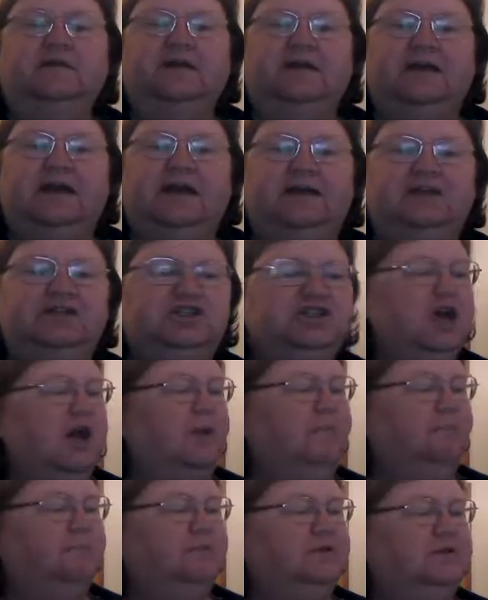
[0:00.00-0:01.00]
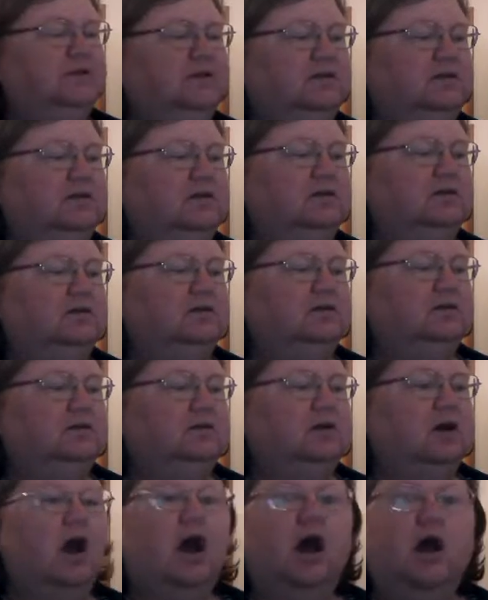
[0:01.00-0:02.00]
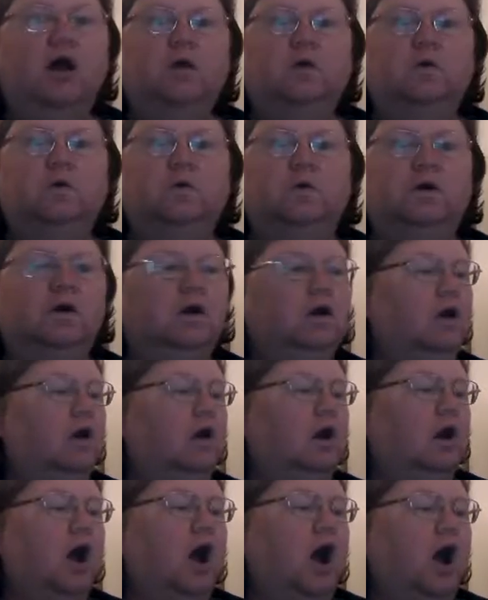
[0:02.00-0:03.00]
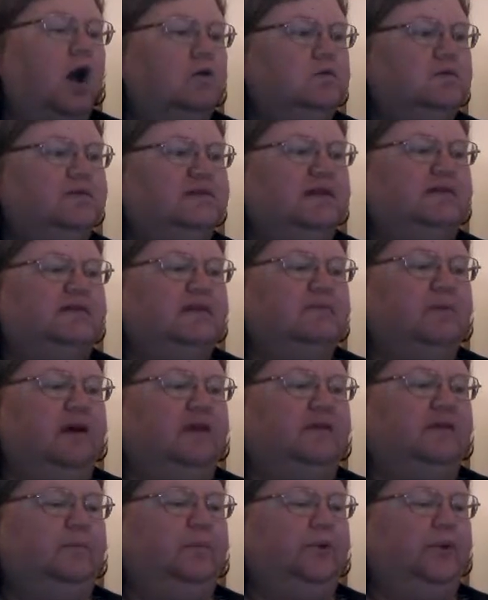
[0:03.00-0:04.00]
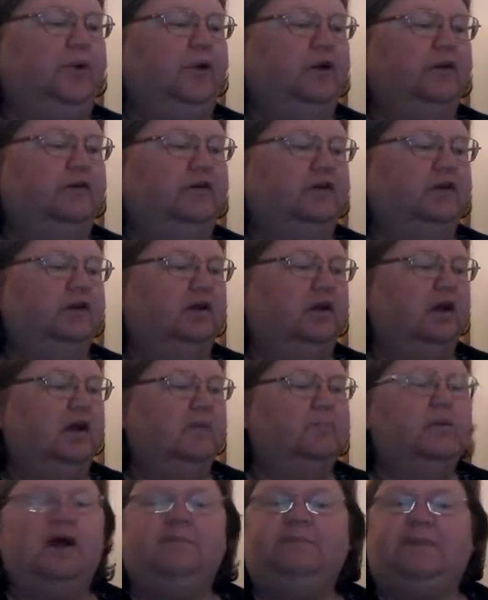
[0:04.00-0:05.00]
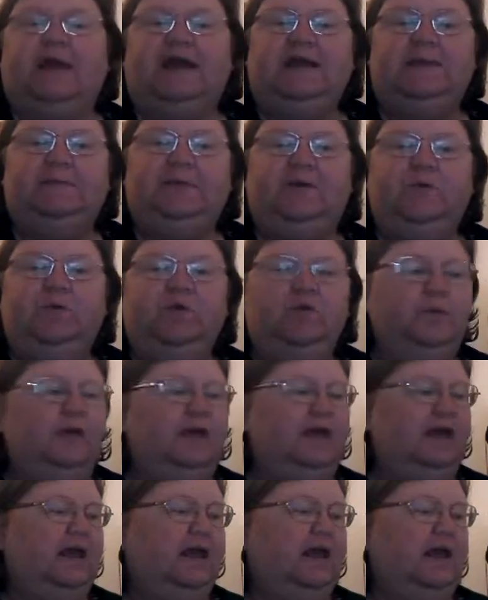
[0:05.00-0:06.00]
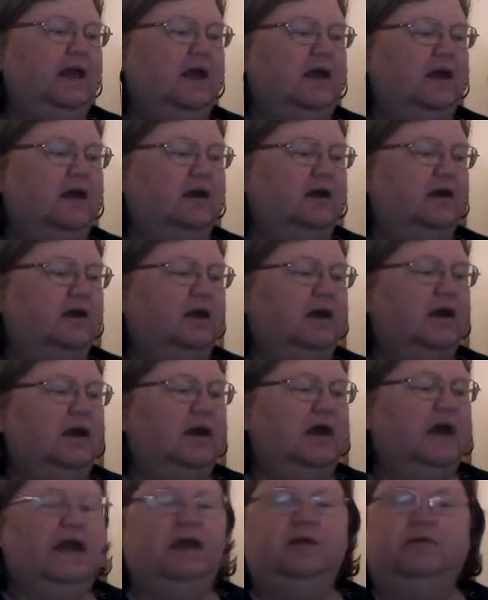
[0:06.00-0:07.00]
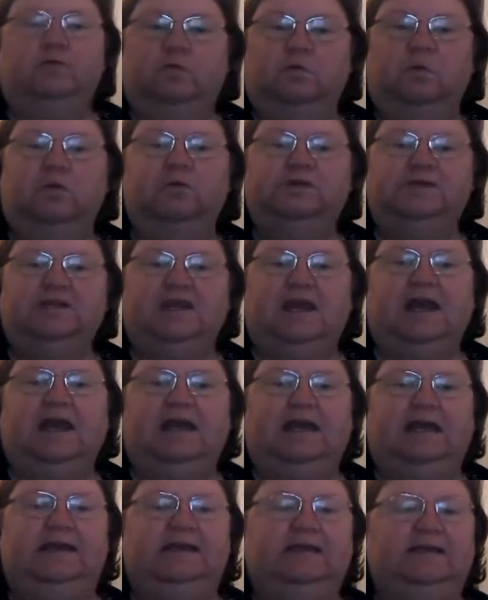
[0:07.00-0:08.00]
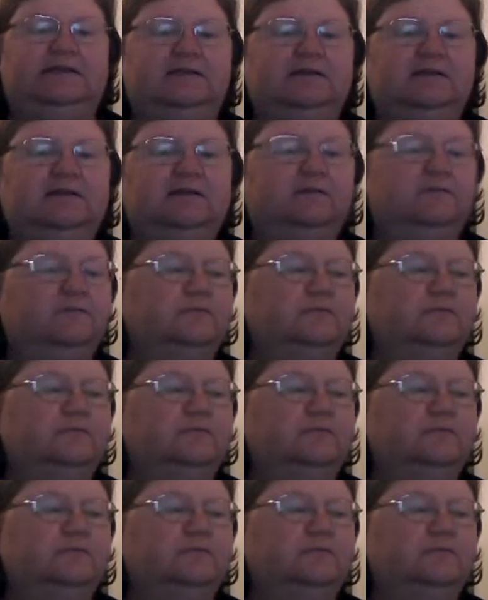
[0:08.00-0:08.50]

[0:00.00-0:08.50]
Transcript: The egg jumped. Oh, oh, said the mother bird, my baby will be here. He will want to eat.